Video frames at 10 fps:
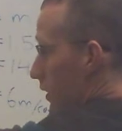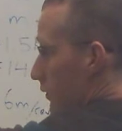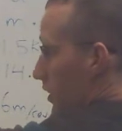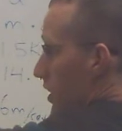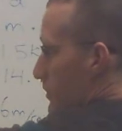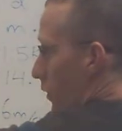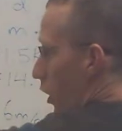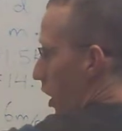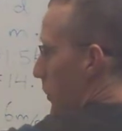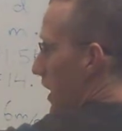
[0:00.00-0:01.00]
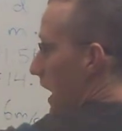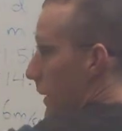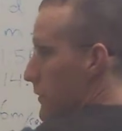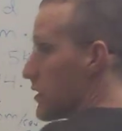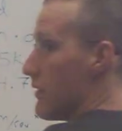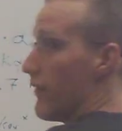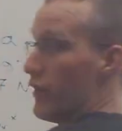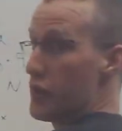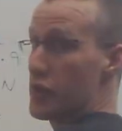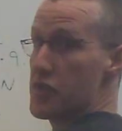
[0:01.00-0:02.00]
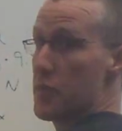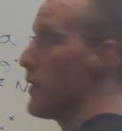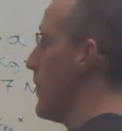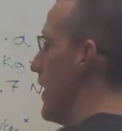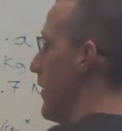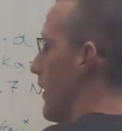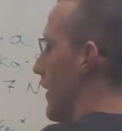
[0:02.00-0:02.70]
which is RPMs, revolutions per minute,